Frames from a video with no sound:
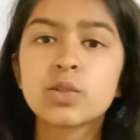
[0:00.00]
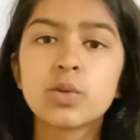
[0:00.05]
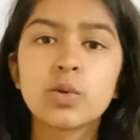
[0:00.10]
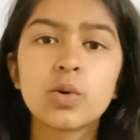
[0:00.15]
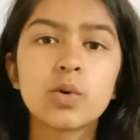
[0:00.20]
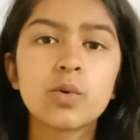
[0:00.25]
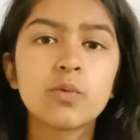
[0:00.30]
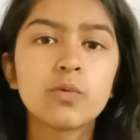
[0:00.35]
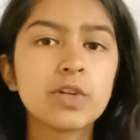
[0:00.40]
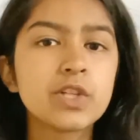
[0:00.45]
So
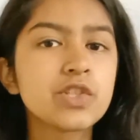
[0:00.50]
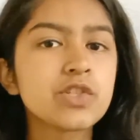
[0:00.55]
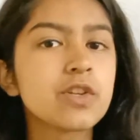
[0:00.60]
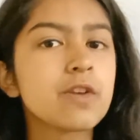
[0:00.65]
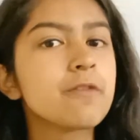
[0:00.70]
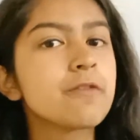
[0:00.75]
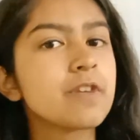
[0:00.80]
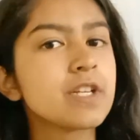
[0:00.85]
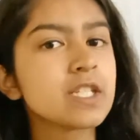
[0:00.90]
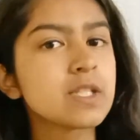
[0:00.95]
which
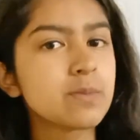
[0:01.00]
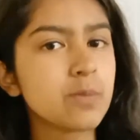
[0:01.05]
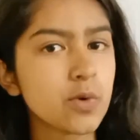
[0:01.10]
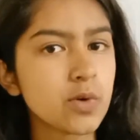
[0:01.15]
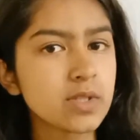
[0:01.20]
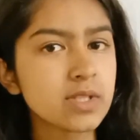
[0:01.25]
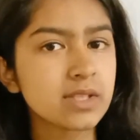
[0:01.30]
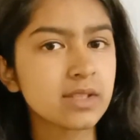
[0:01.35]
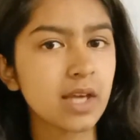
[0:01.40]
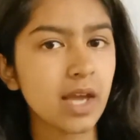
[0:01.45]
reference
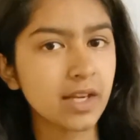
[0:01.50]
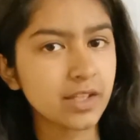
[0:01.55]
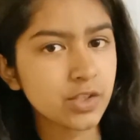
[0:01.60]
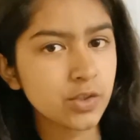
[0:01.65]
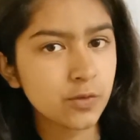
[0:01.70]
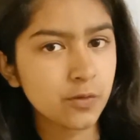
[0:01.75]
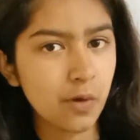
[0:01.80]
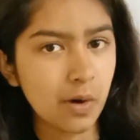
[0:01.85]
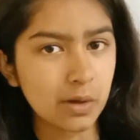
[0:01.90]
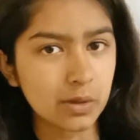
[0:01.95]
books
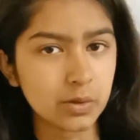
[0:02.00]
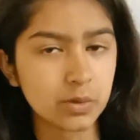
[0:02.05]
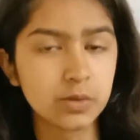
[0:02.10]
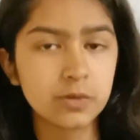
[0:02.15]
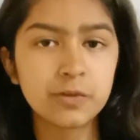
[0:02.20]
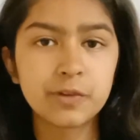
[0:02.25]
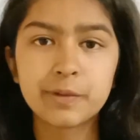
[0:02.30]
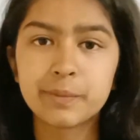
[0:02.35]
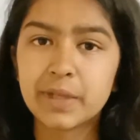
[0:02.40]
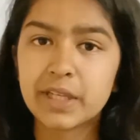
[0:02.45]
can you follow
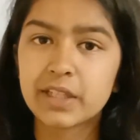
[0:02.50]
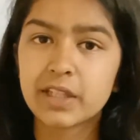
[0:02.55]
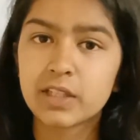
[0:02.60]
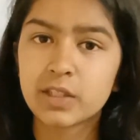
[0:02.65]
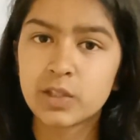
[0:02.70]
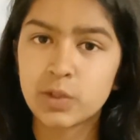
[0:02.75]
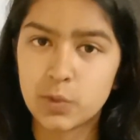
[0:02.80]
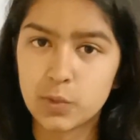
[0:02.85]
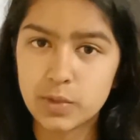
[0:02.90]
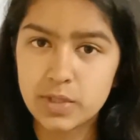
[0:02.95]
for
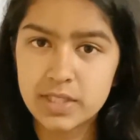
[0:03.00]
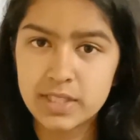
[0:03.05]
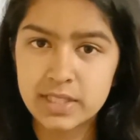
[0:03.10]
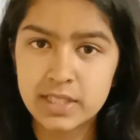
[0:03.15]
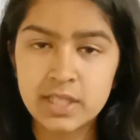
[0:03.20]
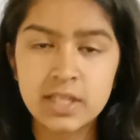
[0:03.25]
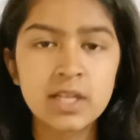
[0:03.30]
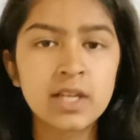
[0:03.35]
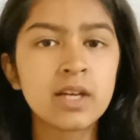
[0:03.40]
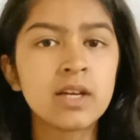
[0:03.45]
making notes?